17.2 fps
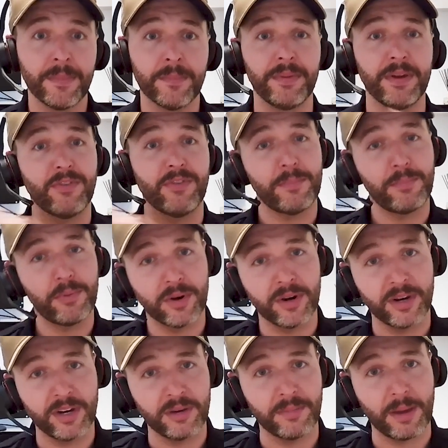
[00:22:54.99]
But if I put
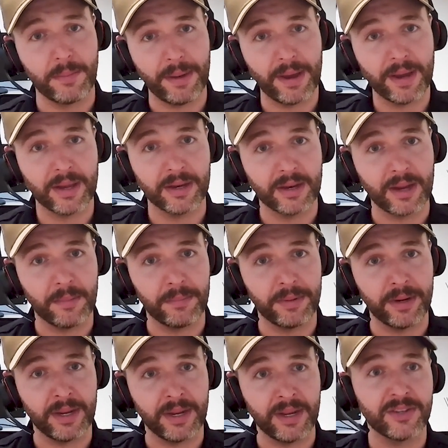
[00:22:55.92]
it into my bucket
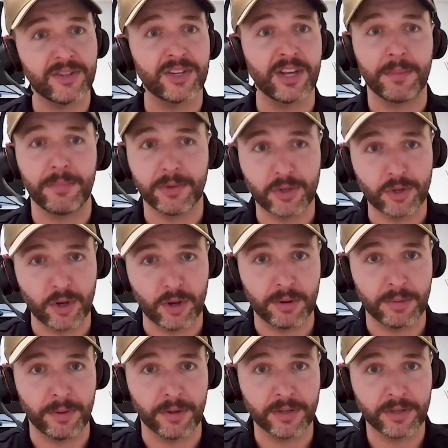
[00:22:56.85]
company and set up a term
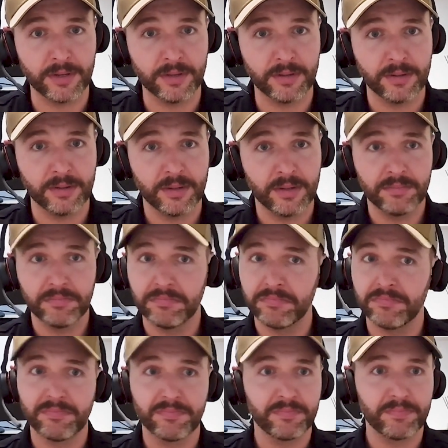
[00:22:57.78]
deposit,
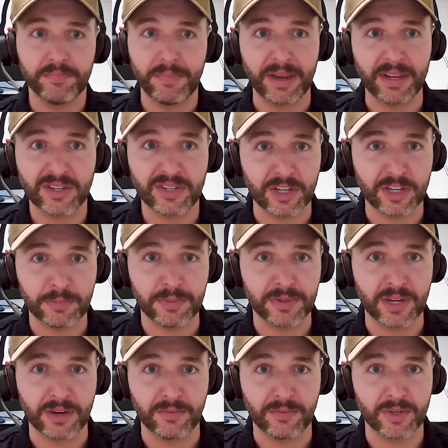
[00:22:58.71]
make
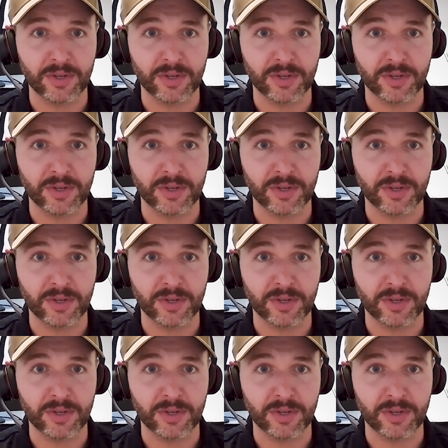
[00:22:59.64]
6%